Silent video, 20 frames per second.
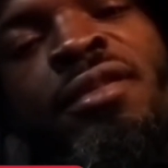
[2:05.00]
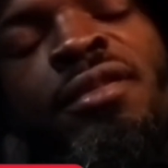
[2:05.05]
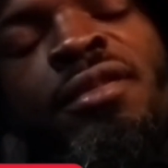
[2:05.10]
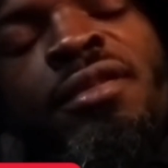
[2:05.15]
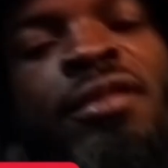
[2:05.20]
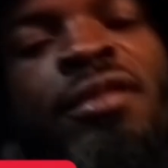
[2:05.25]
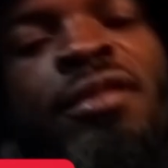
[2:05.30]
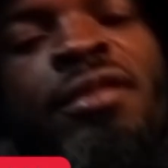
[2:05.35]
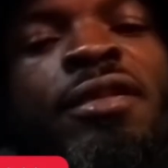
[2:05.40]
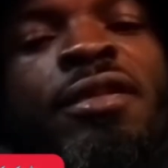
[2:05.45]

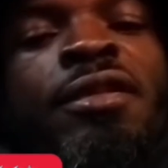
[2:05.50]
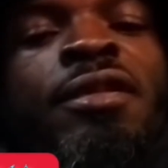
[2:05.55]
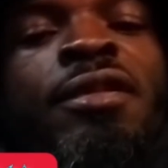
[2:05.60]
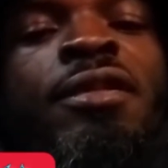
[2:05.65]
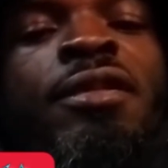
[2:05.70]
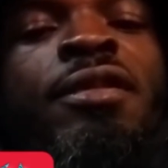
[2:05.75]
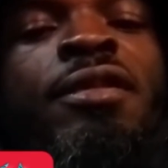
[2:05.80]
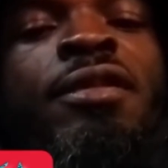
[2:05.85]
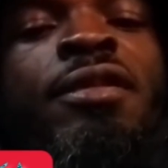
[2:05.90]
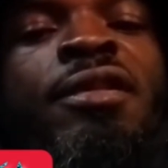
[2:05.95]

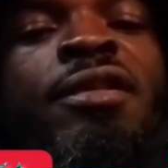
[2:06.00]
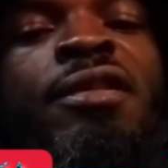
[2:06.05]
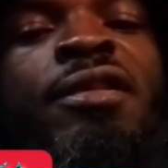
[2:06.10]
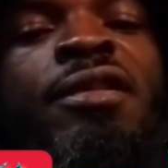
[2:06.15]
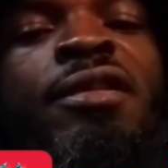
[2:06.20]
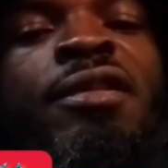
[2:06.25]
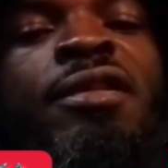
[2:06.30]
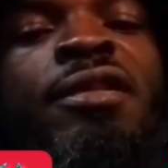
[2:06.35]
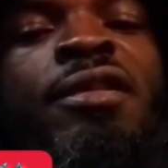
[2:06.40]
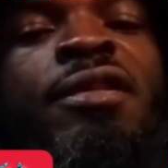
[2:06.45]

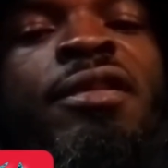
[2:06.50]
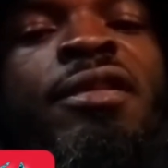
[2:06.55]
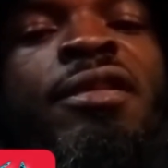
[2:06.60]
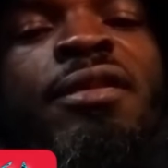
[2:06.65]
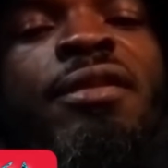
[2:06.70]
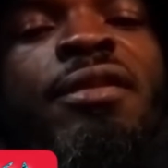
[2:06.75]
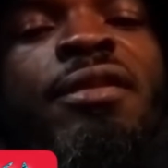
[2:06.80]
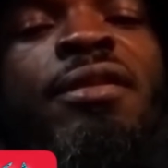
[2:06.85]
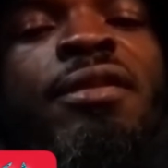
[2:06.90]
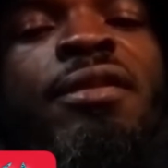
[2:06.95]

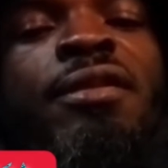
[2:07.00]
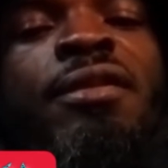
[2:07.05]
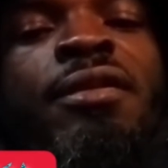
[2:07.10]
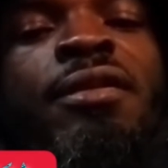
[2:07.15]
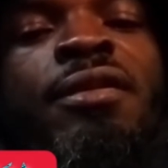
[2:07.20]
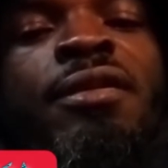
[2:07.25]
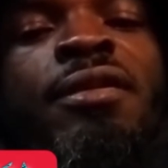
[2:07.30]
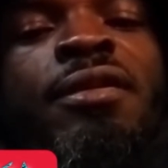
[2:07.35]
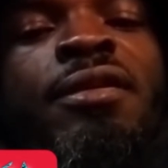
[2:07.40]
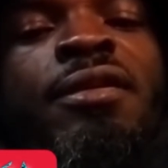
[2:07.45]

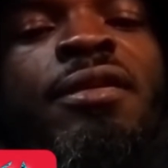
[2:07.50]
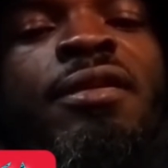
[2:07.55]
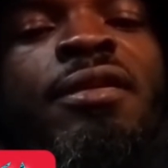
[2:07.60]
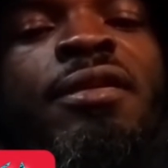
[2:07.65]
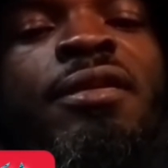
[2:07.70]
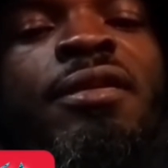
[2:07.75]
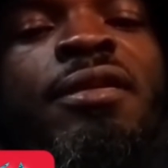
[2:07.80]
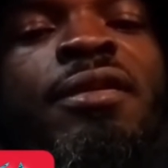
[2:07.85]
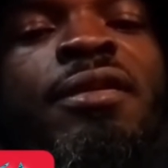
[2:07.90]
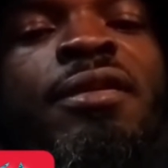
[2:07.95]

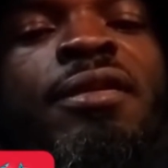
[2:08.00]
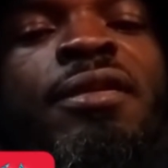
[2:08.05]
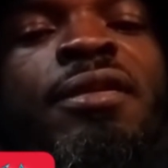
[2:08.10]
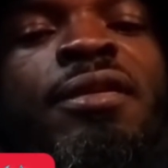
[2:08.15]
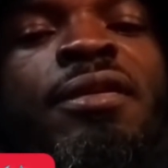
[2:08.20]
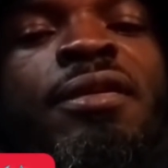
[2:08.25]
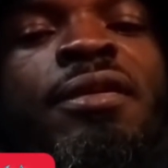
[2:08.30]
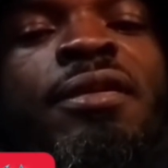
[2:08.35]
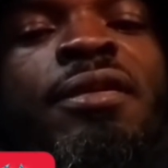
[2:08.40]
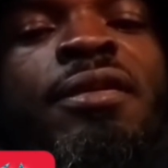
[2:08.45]
(silence)